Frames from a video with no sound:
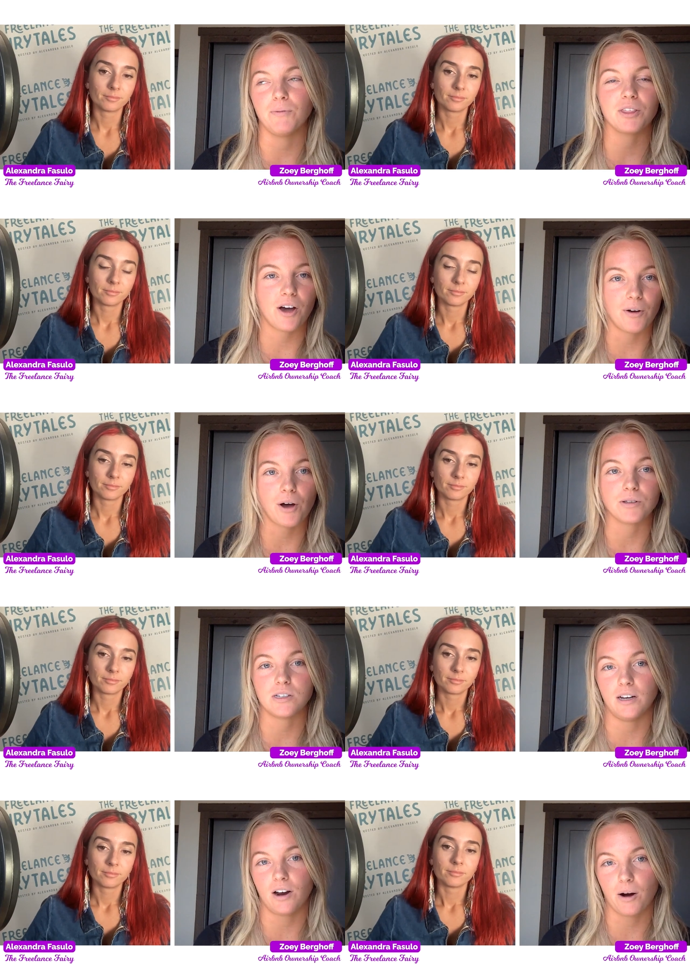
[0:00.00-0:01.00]
Speaker 1: with co
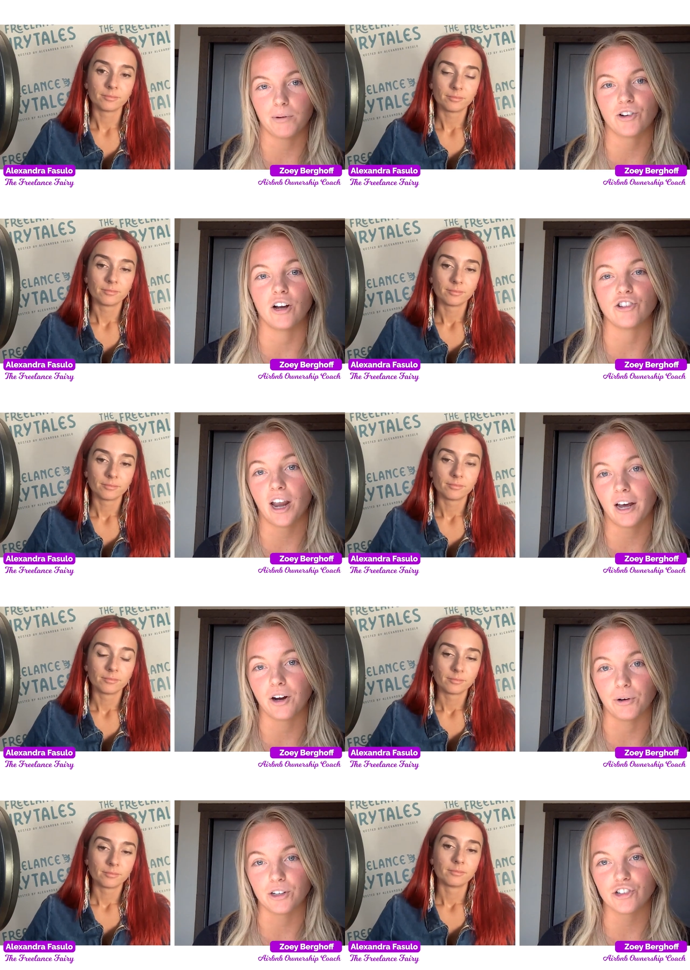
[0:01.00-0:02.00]
hosting, arbitrage, and
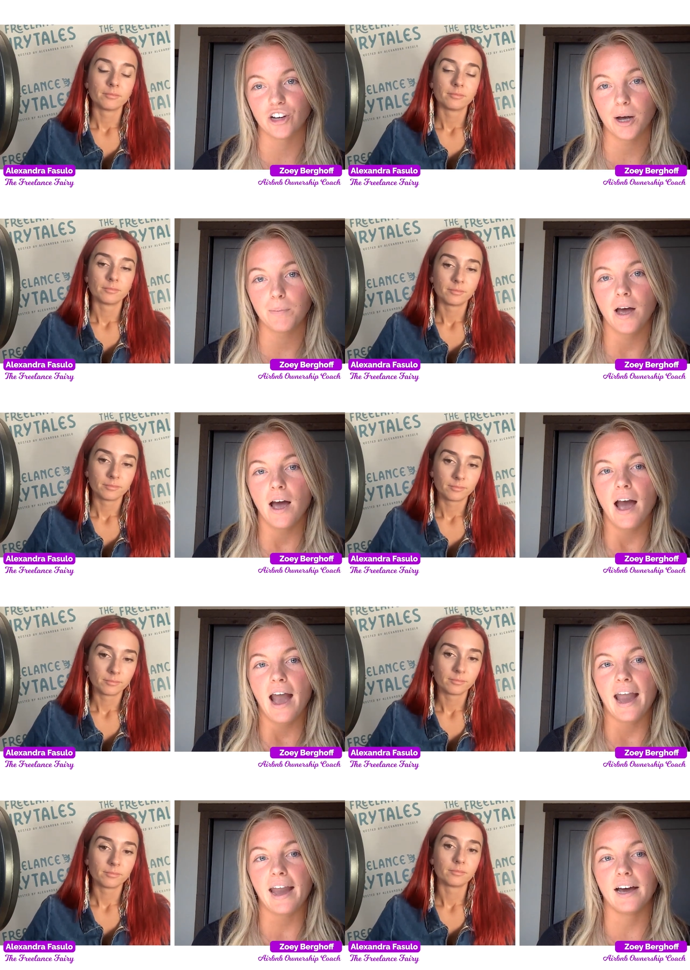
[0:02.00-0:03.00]
ownership.
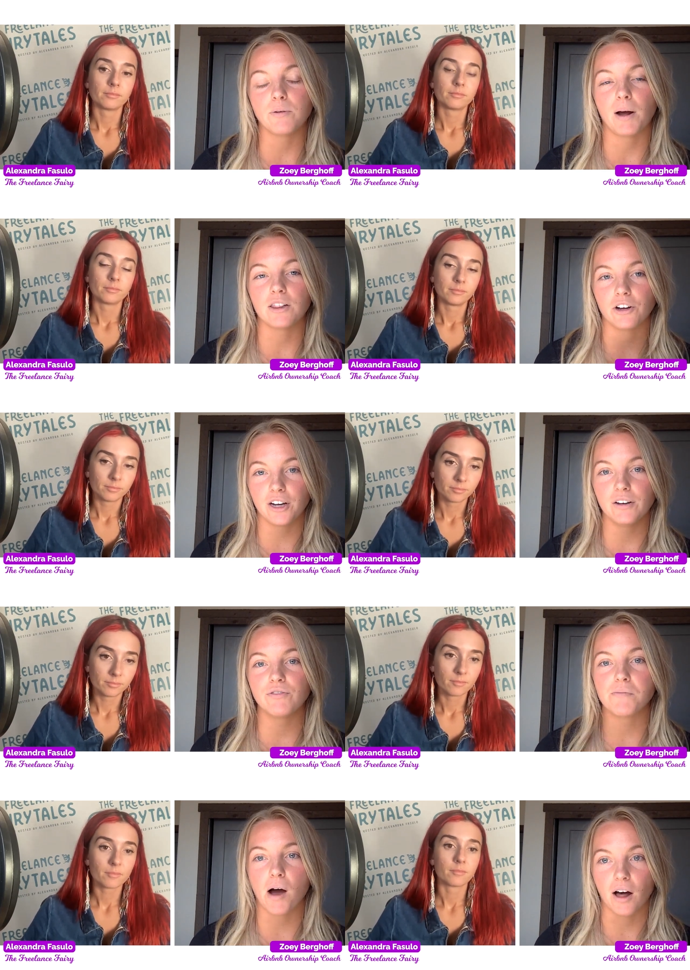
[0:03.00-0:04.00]
And by learning
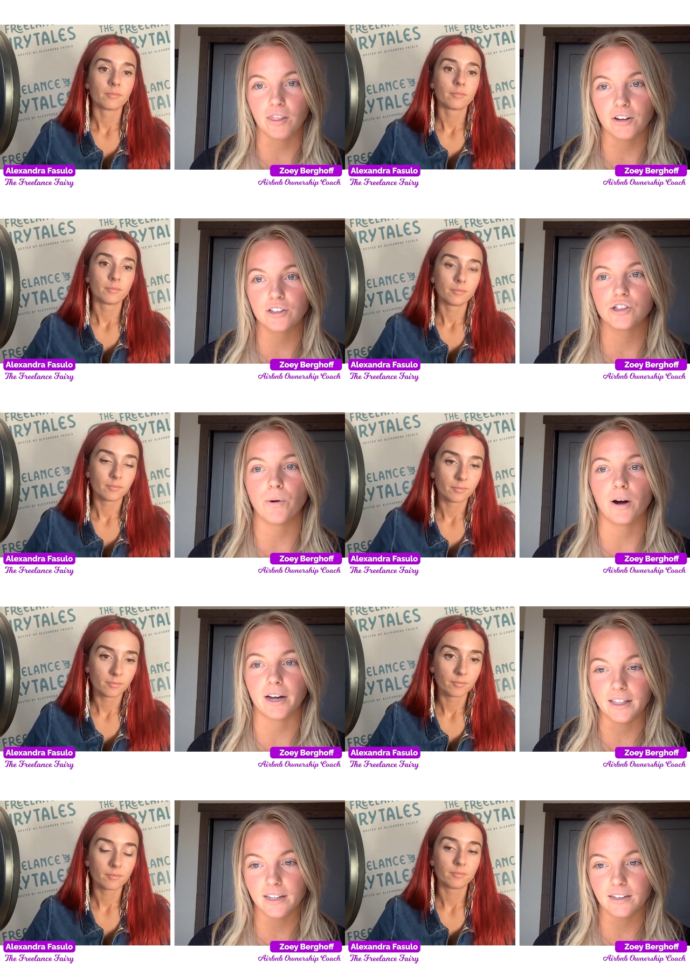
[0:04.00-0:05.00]
from others who are
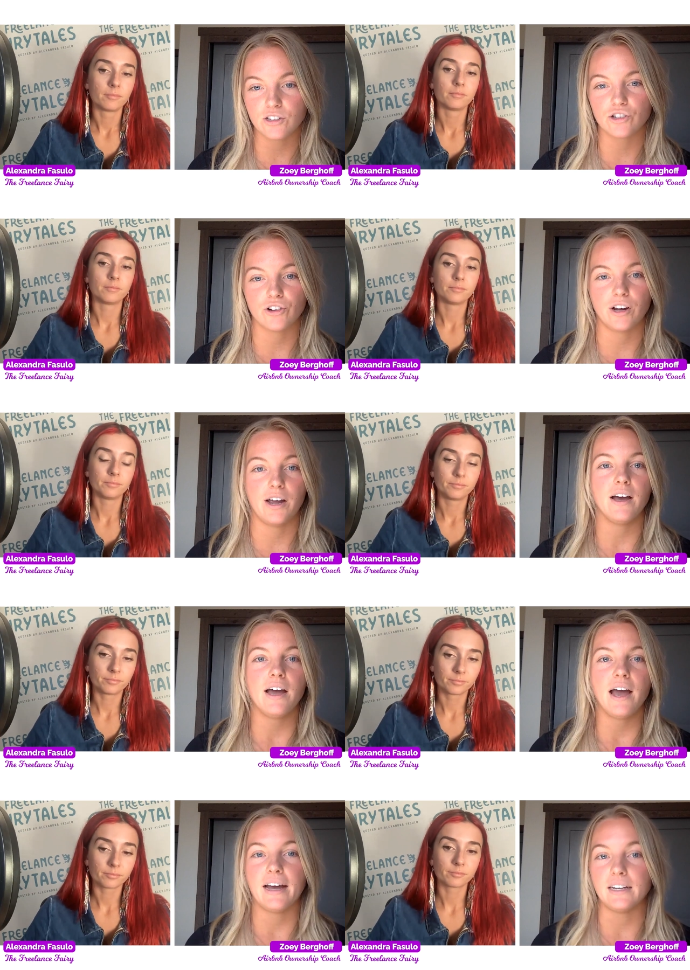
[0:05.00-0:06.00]
in the industry
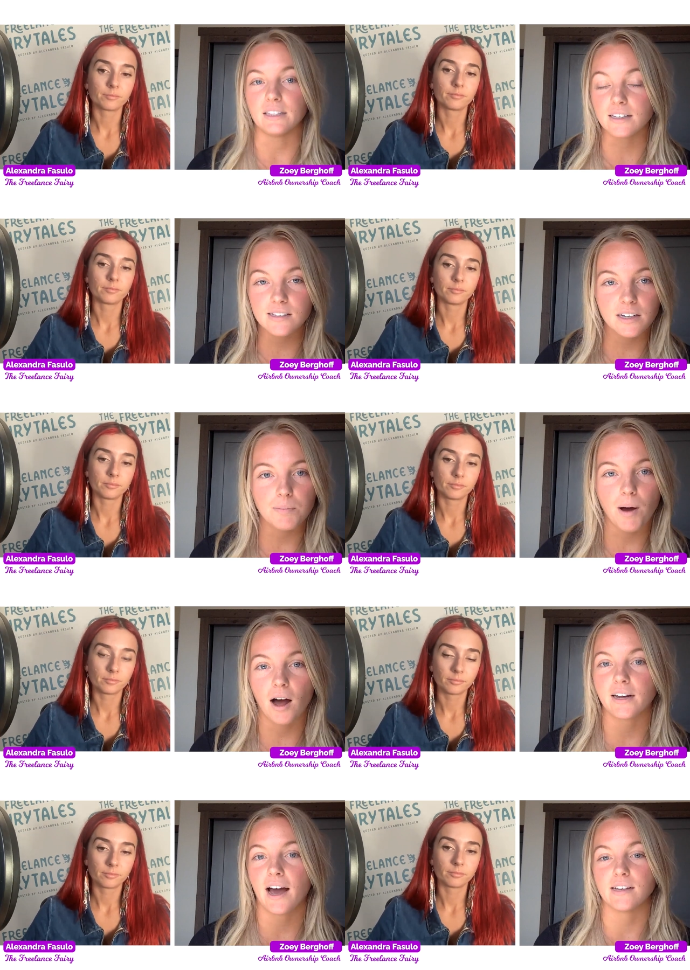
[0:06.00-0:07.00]
and listening to
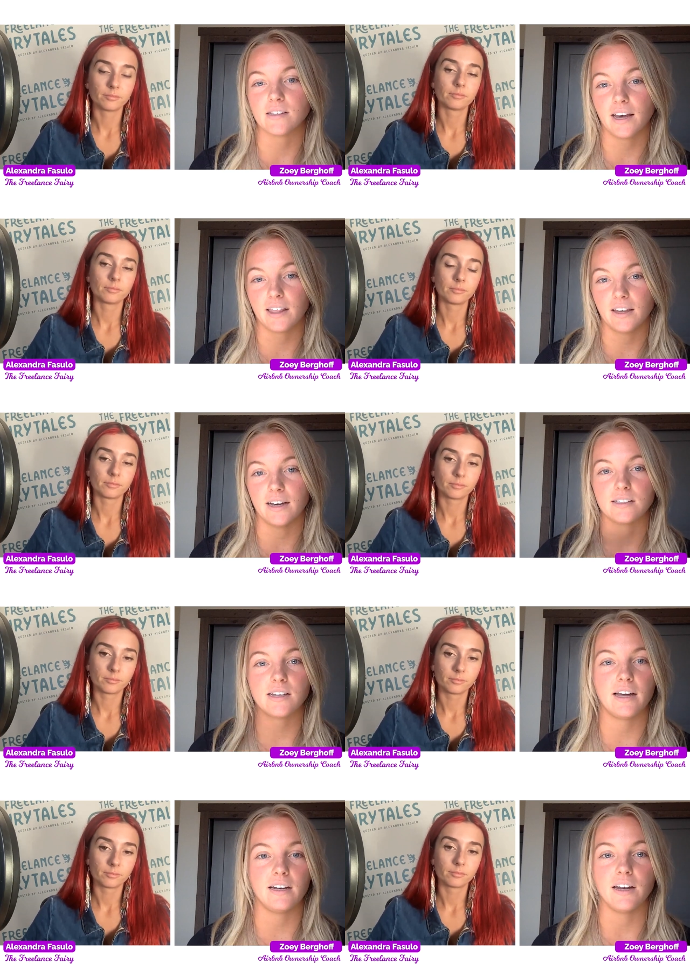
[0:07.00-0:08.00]
podcasts like this
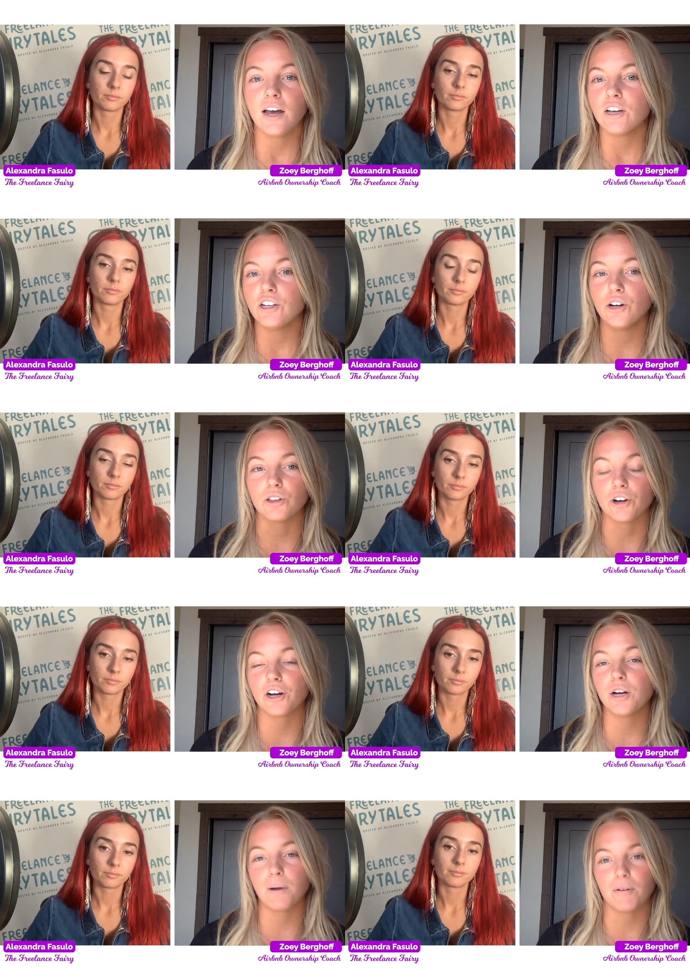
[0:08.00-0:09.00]
and you know
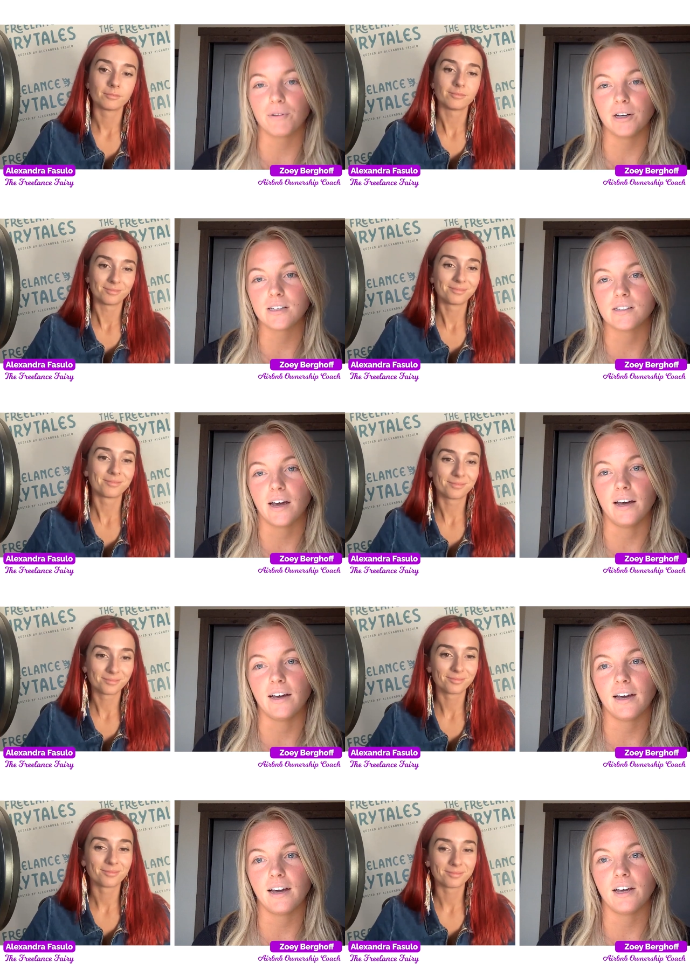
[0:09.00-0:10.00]
learning about real
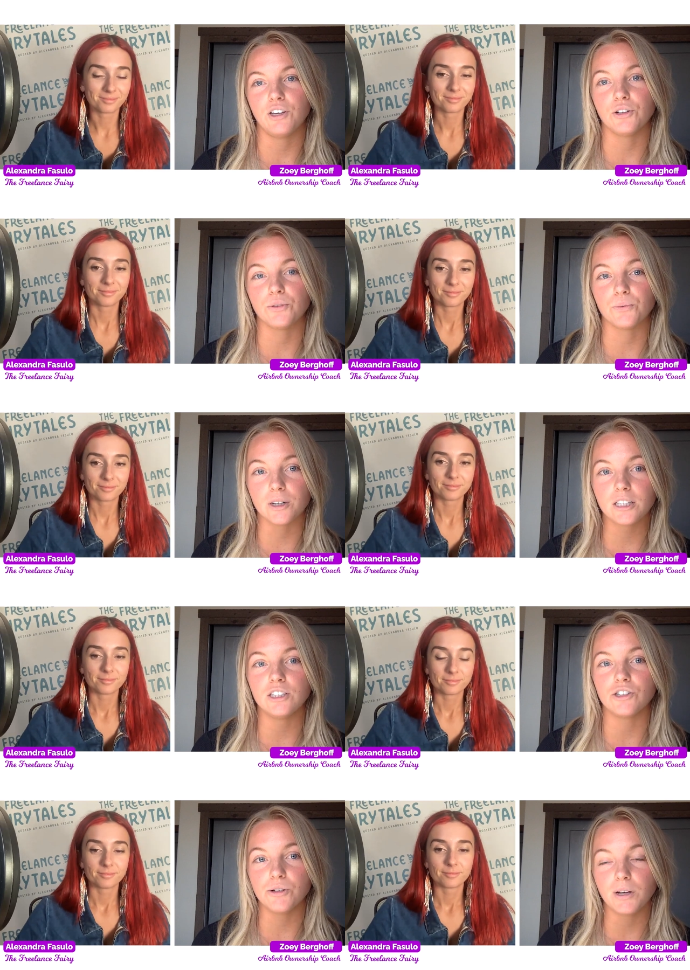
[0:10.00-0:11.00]
estate, you're
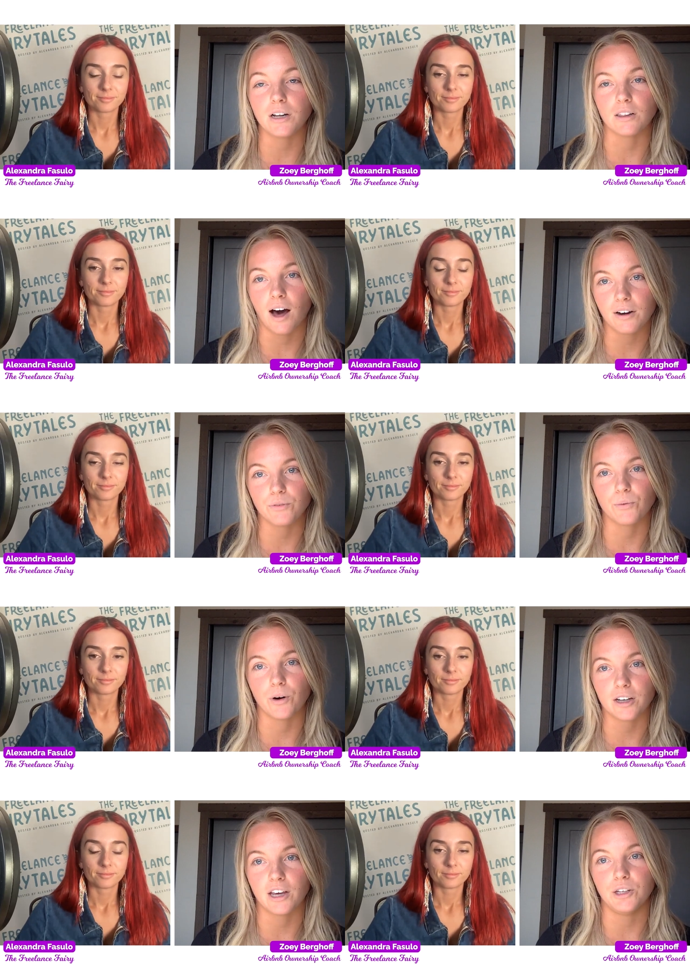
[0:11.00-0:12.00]
really doing a lot of
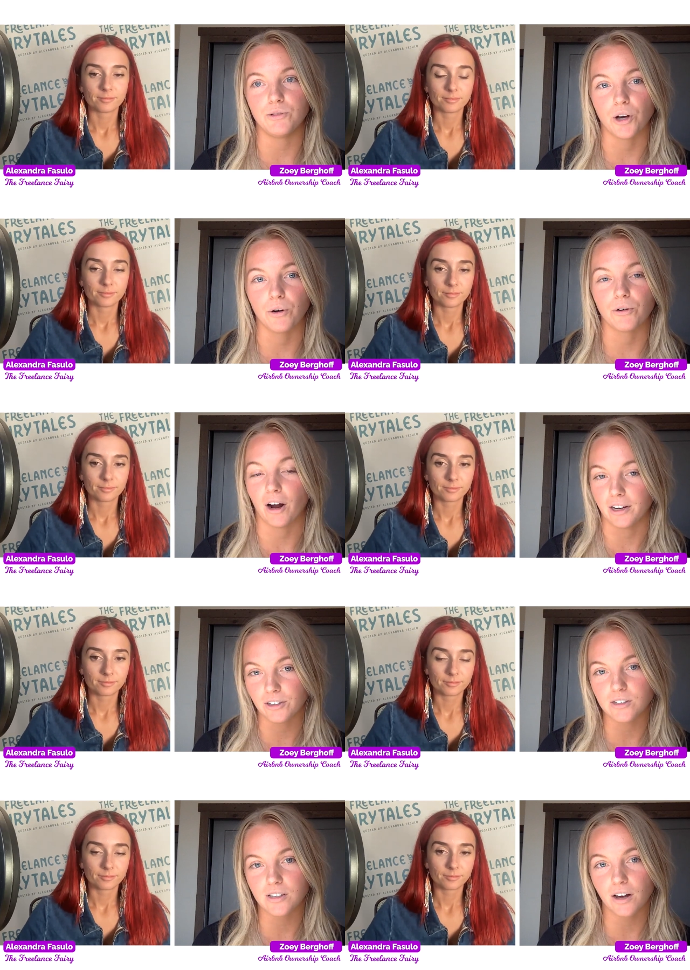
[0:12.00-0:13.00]
work that you don't credit
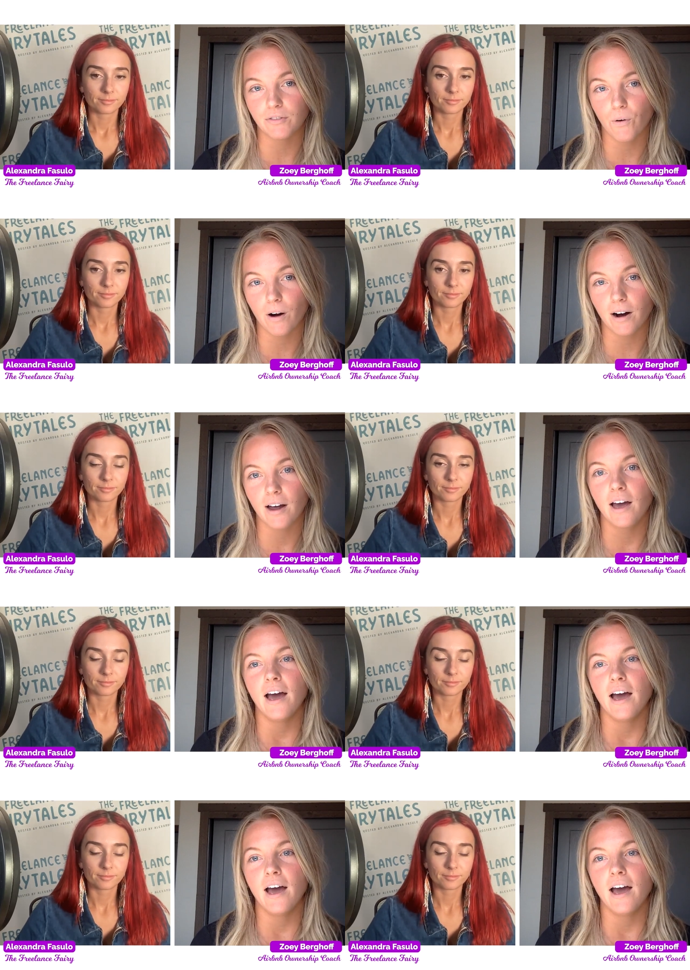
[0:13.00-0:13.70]
yourself for.